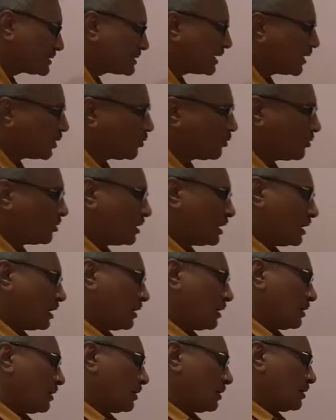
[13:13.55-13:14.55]
Now
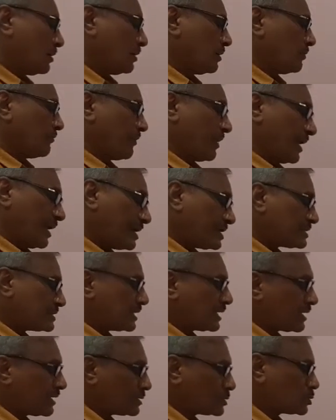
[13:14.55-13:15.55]
parents
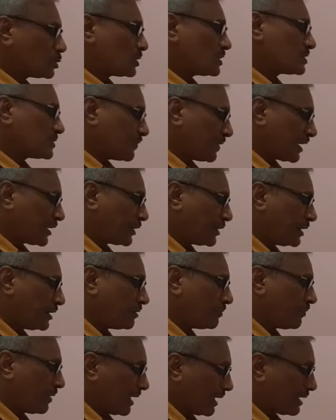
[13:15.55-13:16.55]
are also
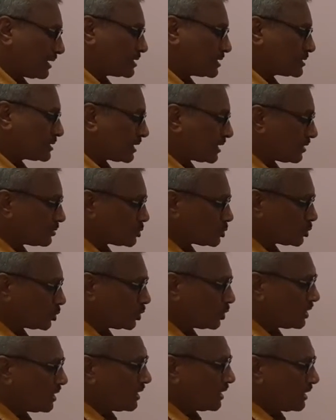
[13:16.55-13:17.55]
respected, parents are
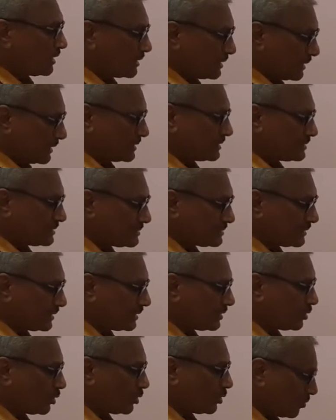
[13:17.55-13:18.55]
also
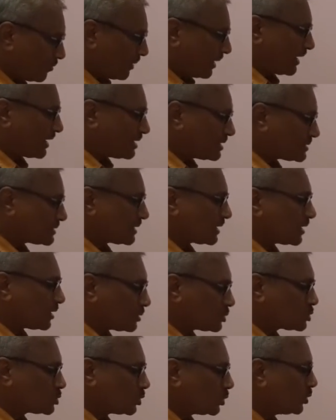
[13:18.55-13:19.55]
credited, or parents are
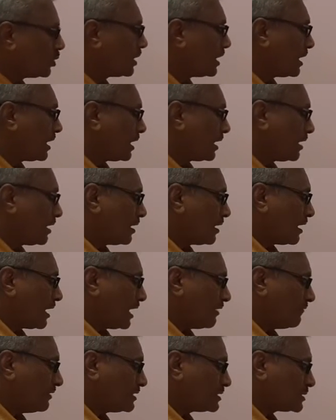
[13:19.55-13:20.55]
also I
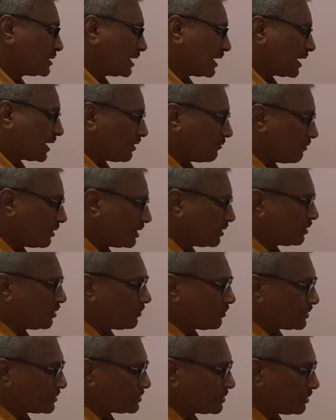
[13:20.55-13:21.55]
will say given the
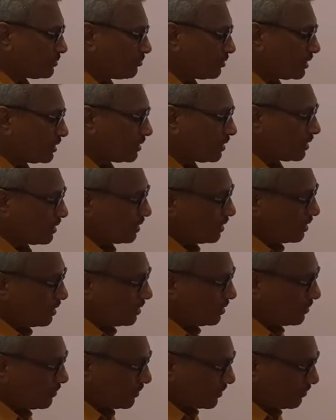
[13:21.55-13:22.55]
particular
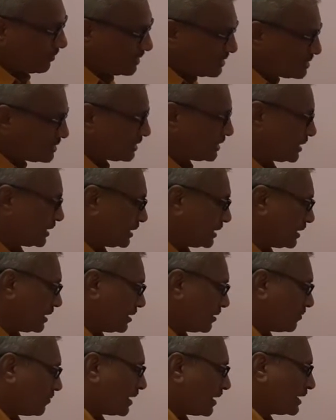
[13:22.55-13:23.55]
publicity
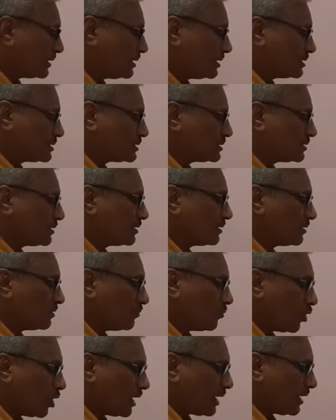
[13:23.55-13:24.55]
by this
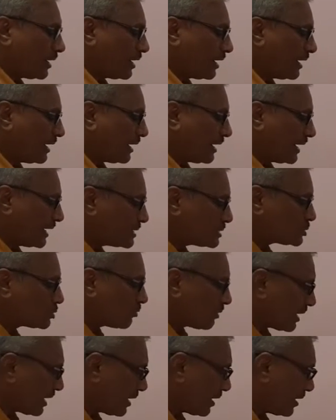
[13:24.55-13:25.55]
boy, and that's
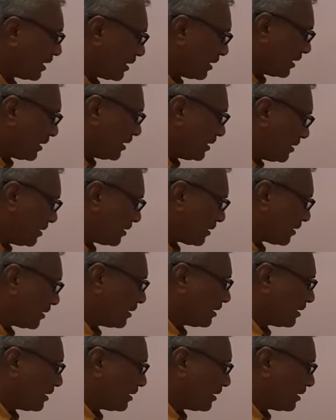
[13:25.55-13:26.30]
why here